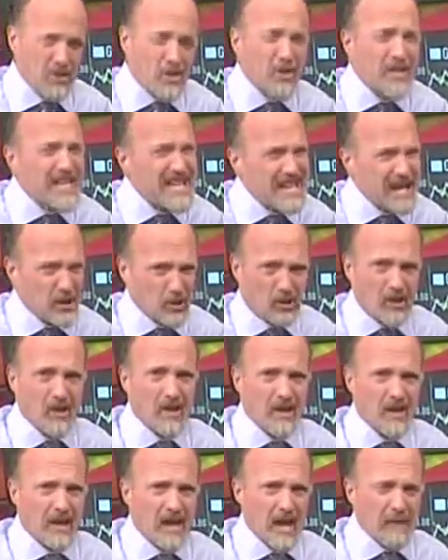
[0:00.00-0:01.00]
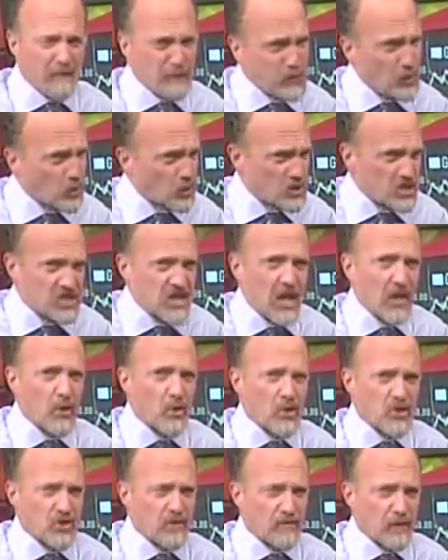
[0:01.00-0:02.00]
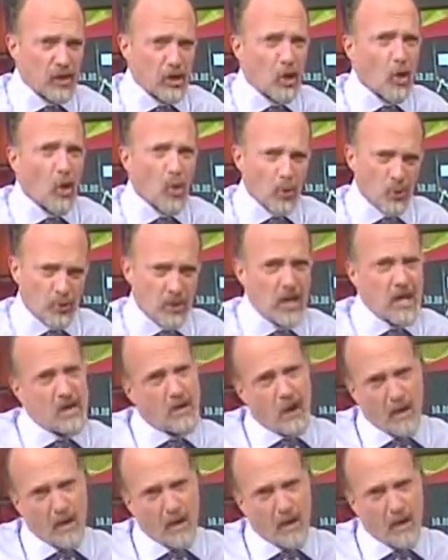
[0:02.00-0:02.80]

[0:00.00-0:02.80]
They're eager and fewer sellers of the gold